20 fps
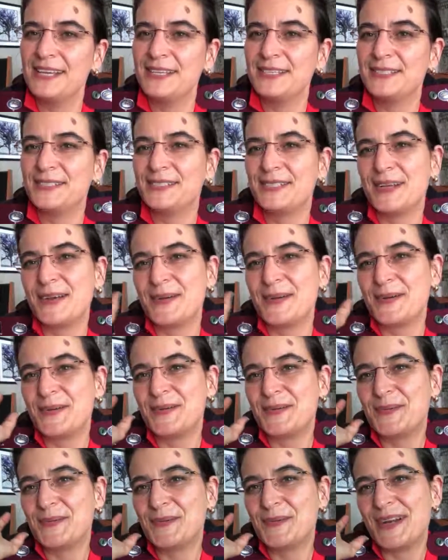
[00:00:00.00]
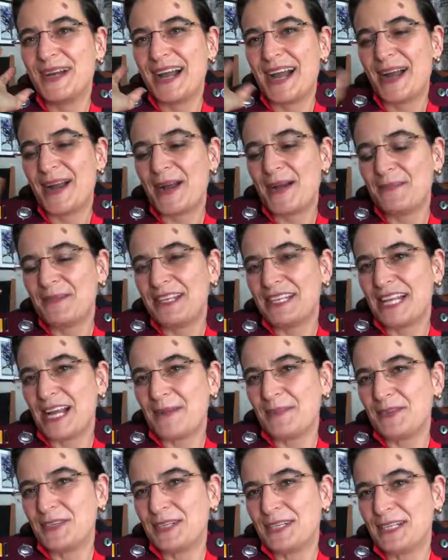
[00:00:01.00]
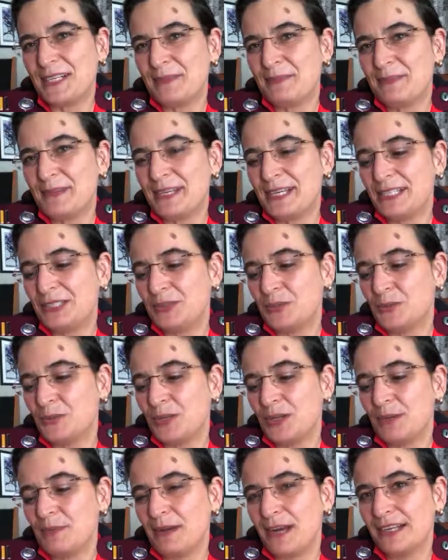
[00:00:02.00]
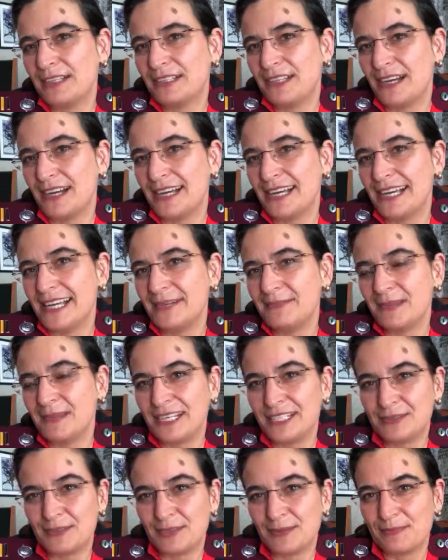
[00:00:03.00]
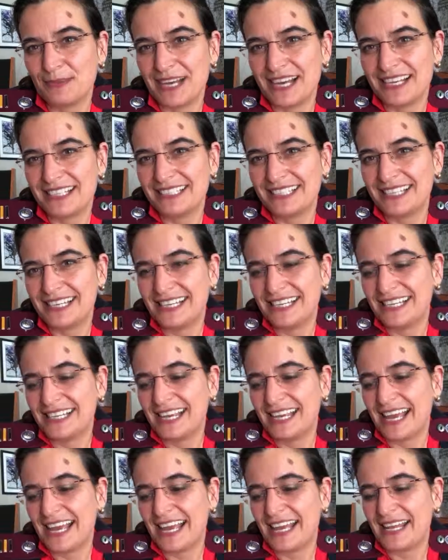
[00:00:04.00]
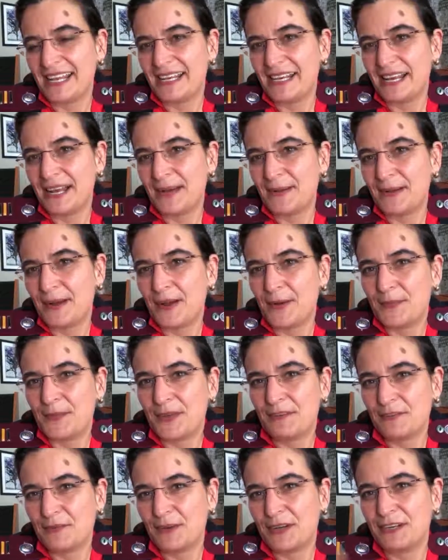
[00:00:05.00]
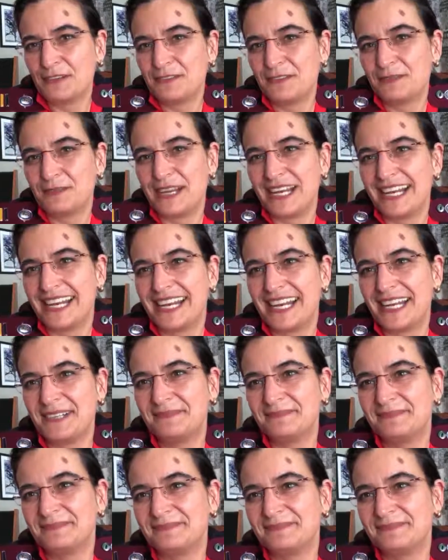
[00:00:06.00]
So I hope that helped you a little bit, talking about diet. My name is with Marty, and now I hope you have a wonderful Monday.